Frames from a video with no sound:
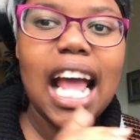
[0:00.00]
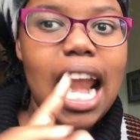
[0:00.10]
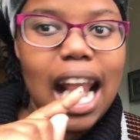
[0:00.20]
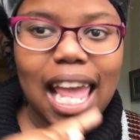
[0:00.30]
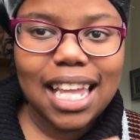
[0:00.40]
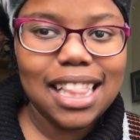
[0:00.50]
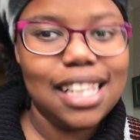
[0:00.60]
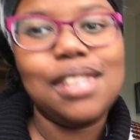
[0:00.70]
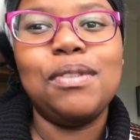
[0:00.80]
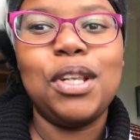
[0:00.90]
Like
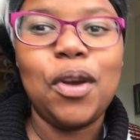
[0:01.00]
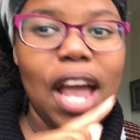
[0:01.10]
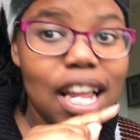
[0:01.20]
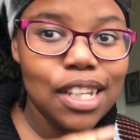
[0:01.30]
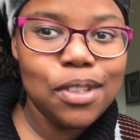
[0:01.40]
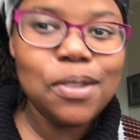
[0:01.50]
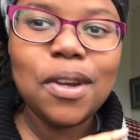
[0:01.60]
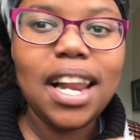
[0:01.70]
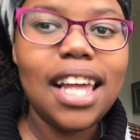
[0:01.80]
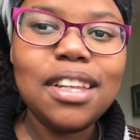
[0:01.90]
this video. Add it to your
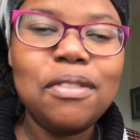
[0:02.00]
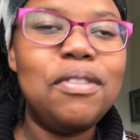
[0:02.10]
liked